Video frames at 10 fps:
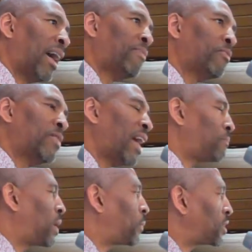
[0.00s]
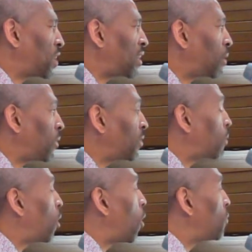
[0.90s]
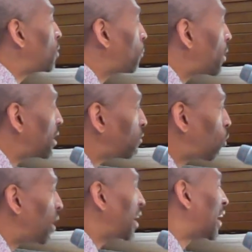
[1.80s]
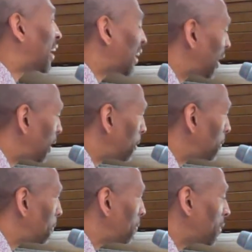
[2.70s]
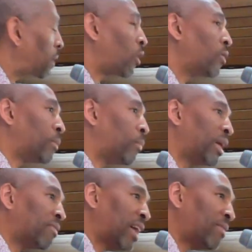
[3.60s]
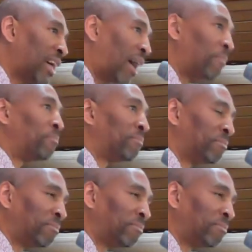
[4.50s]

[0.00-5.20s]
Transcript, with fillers: I, we've had people to say they were, they were on the brink of quitting. They were on the brink of giving up.